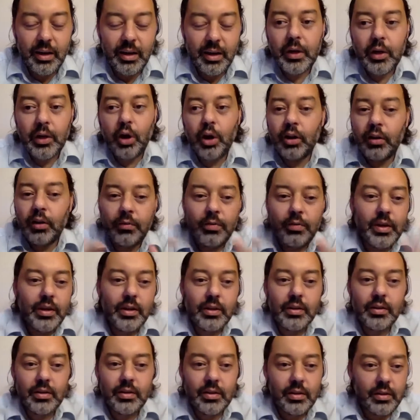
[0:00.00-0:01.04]
But all of
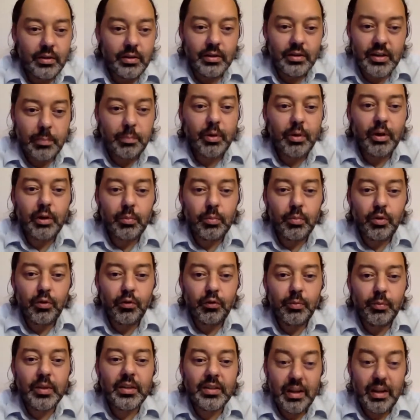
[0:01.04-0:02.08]
these separate
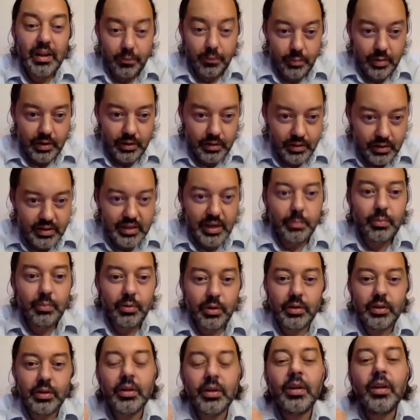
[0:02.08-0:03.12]
movements have been
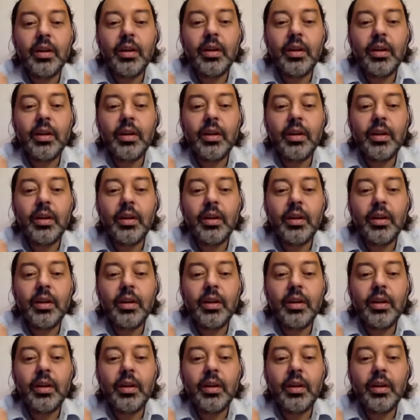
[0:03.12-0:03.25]
separate.